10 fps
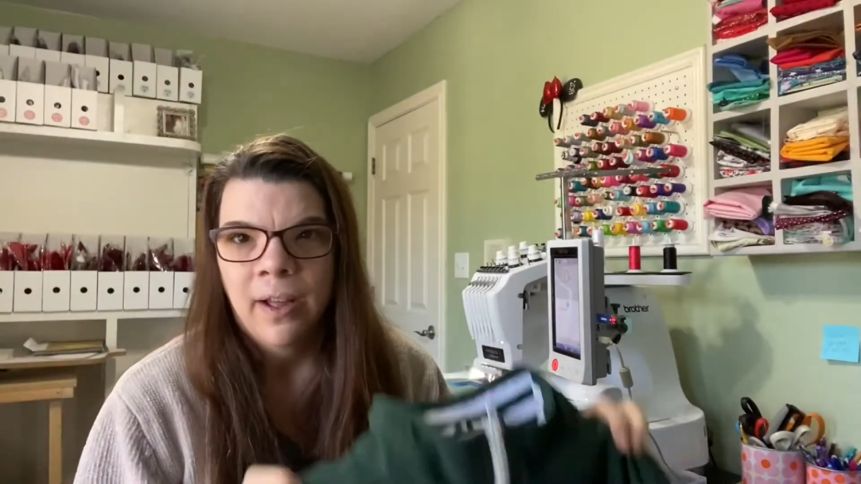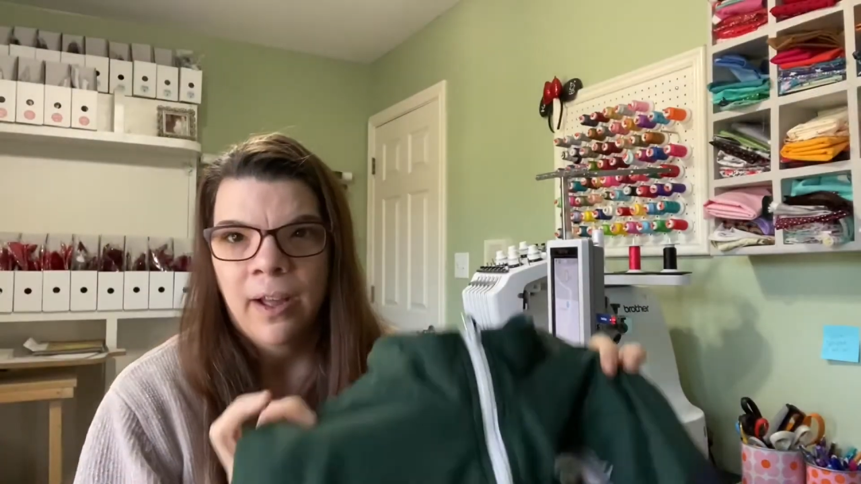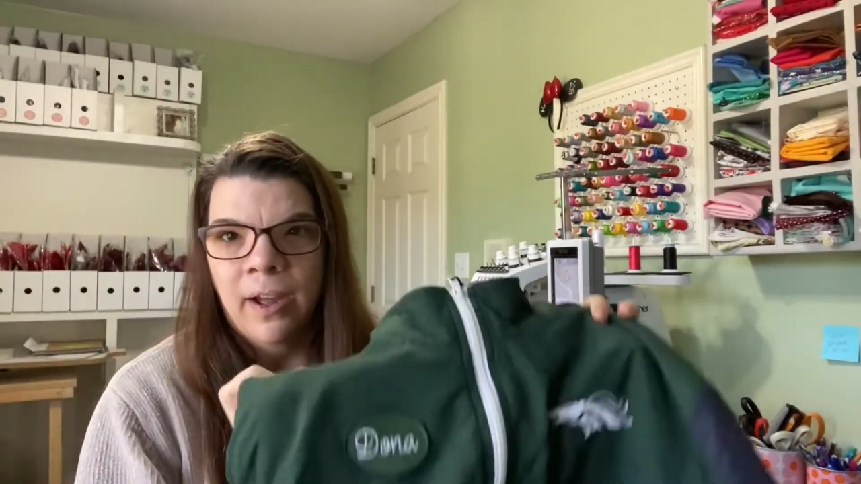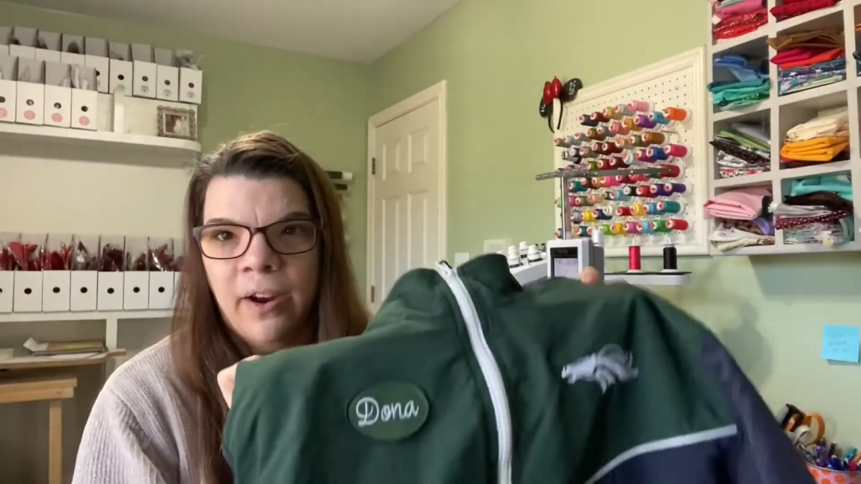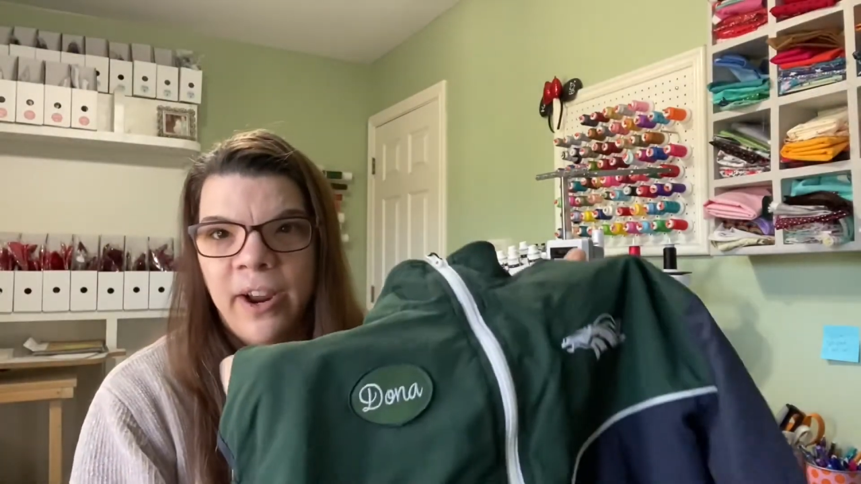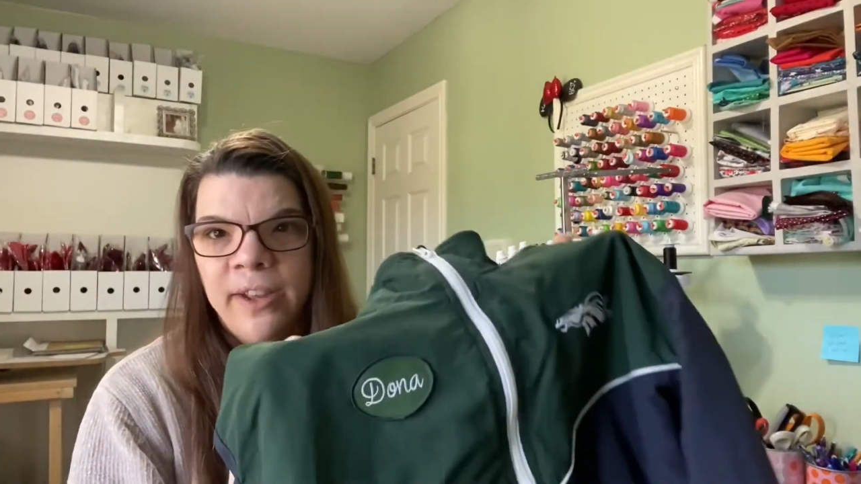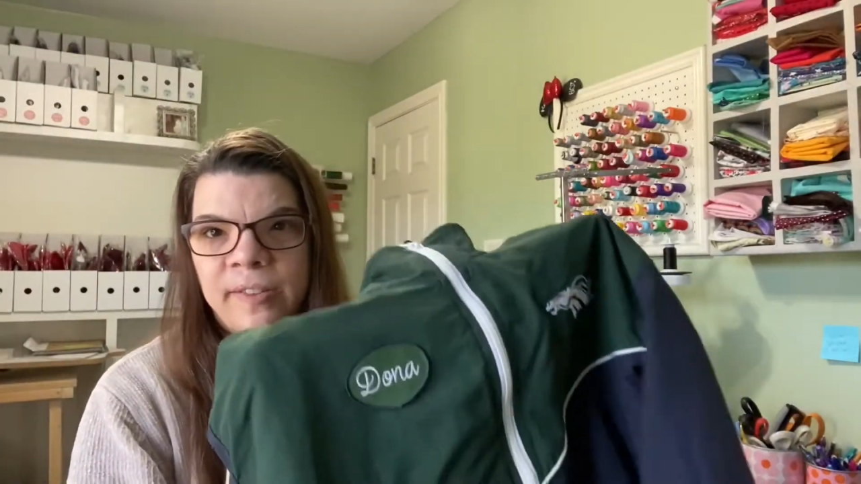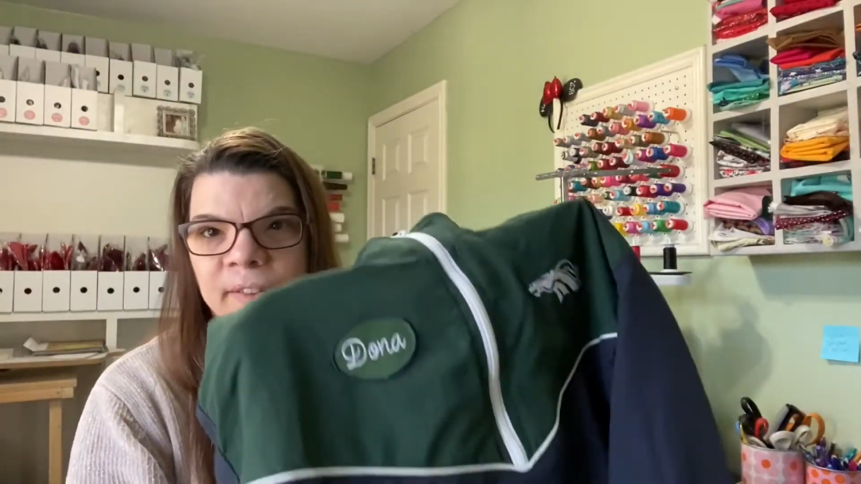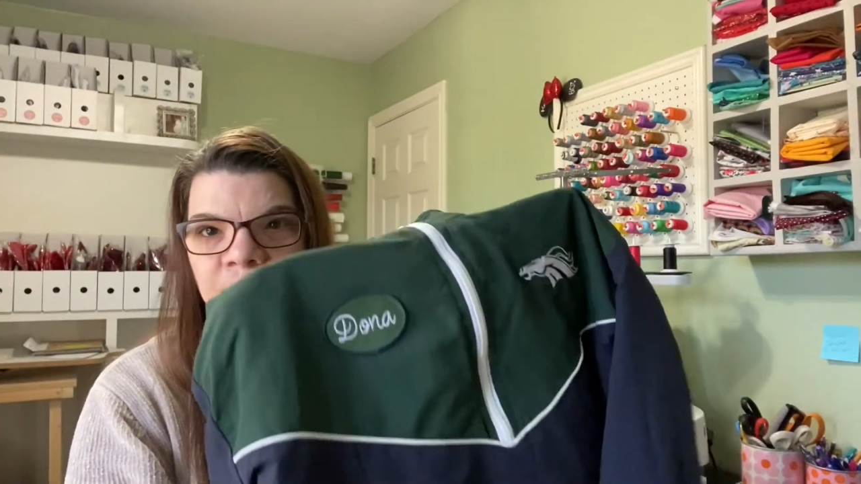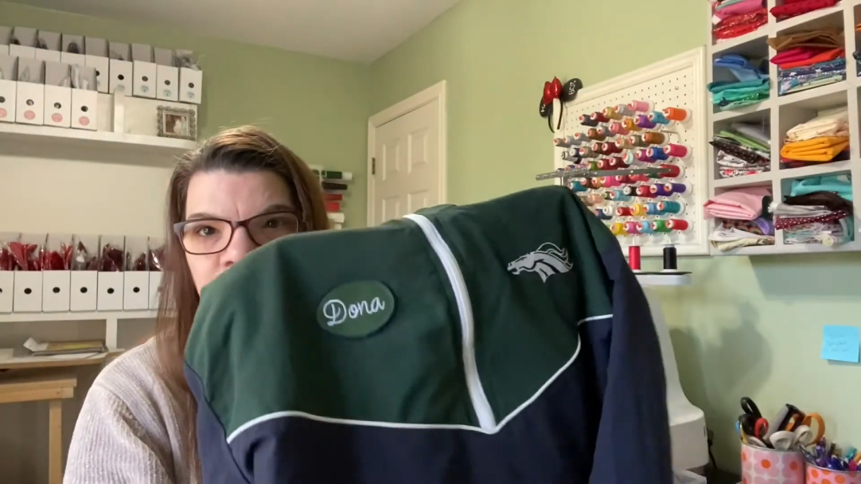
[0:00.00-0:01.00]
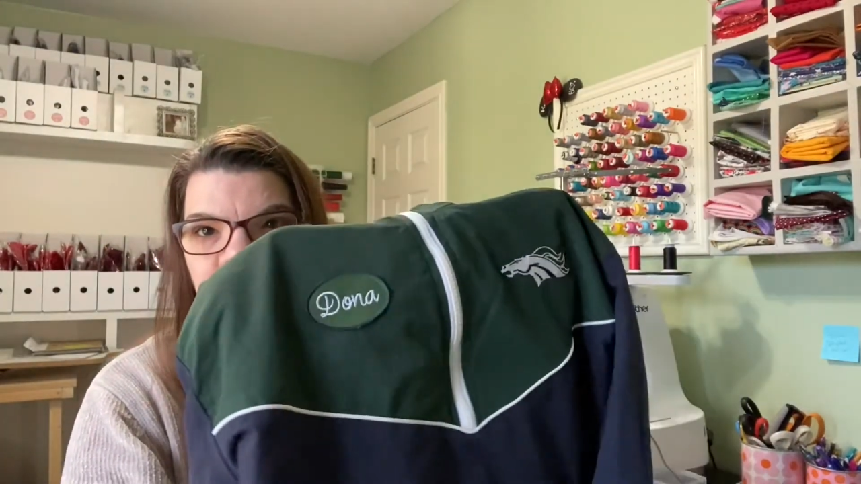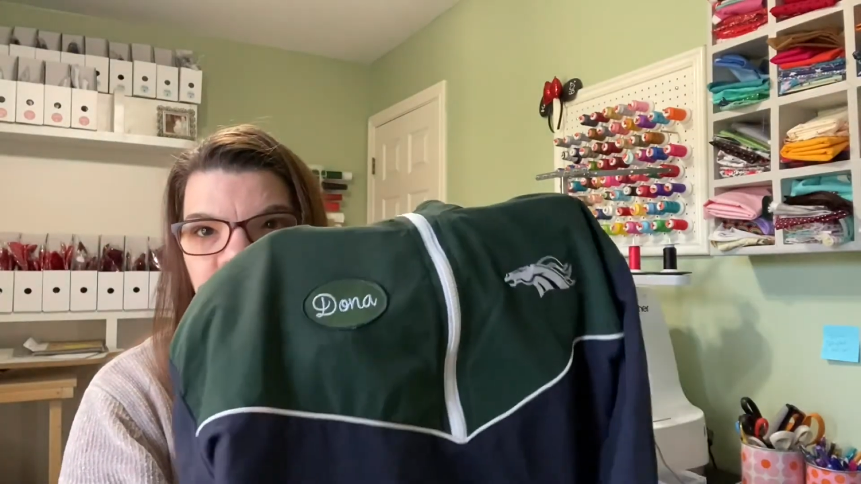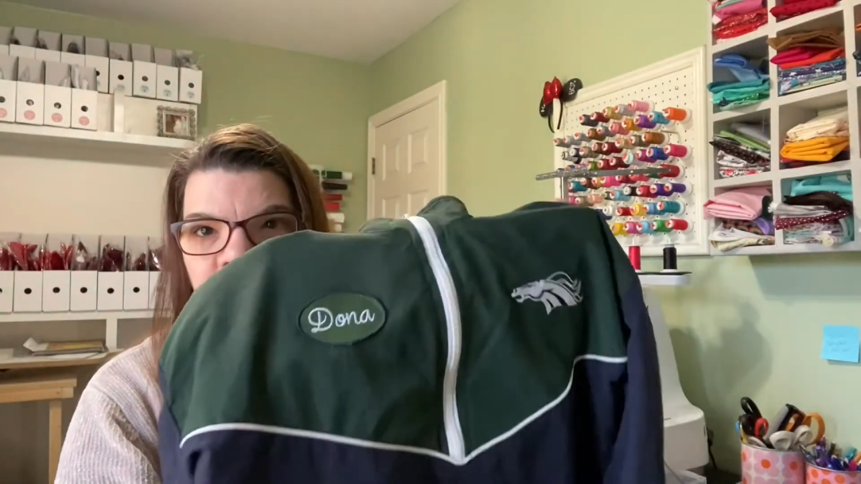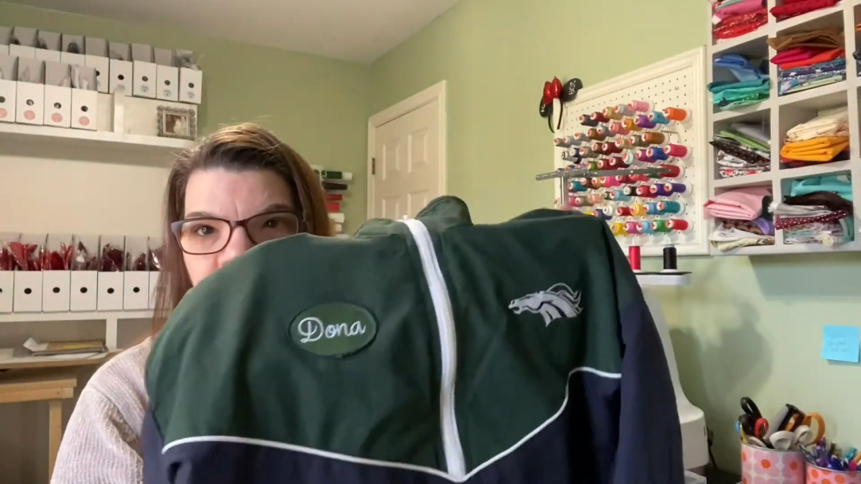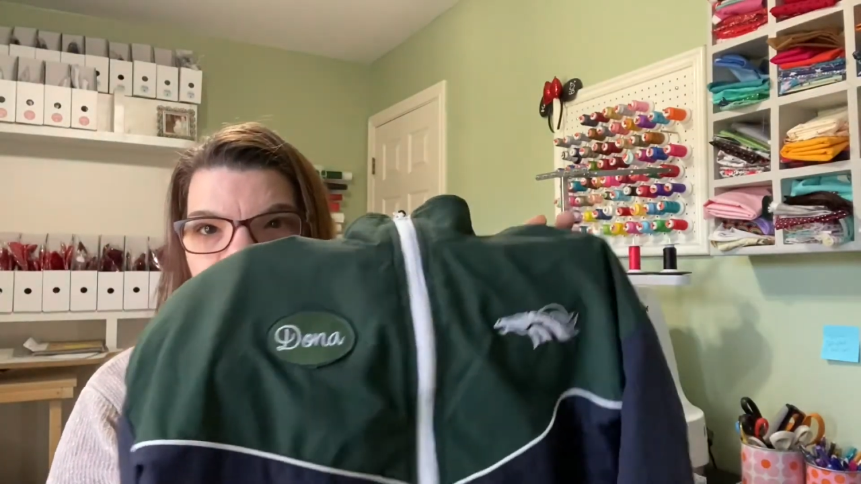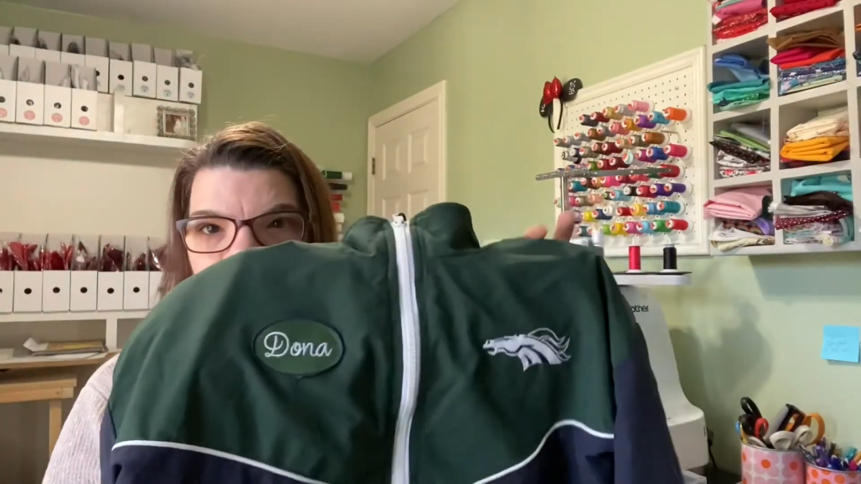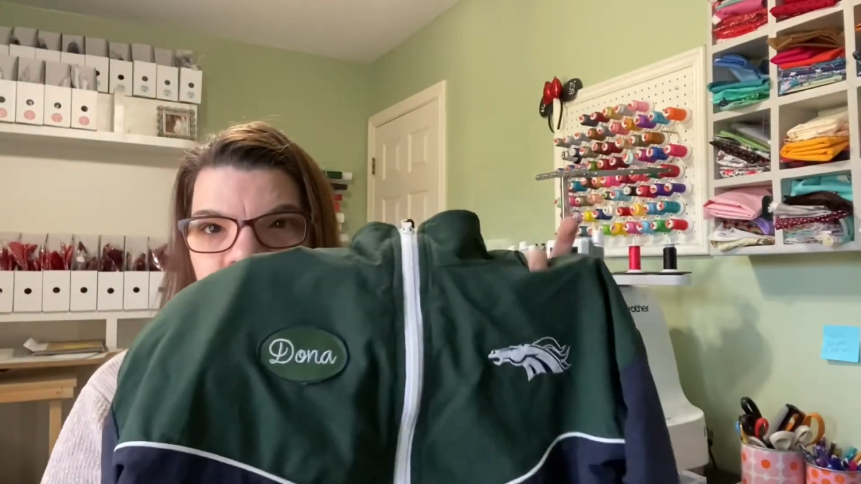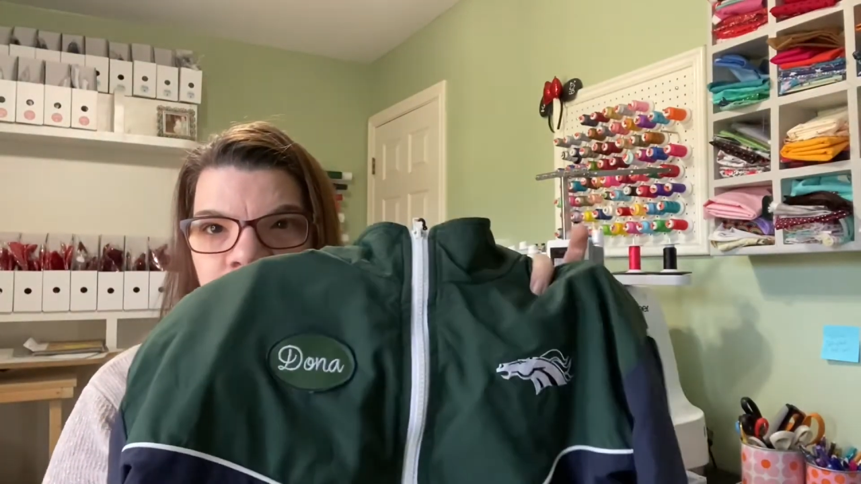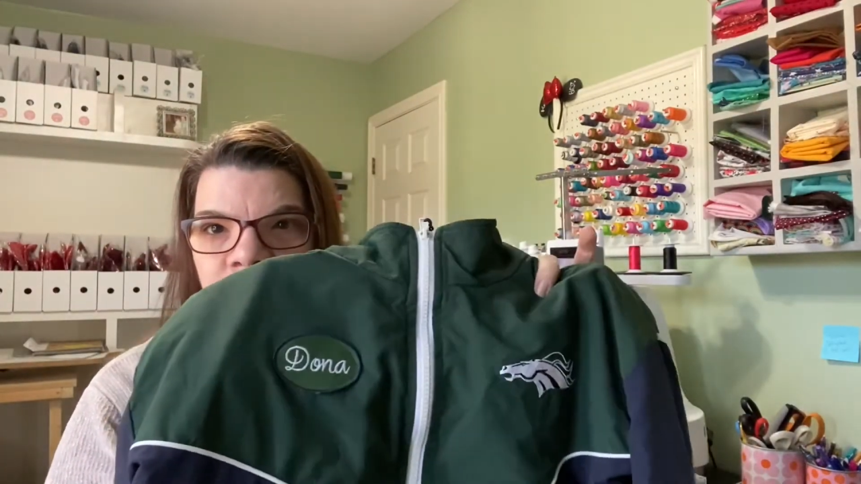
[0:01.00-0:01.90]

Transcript: All right, so there you have it.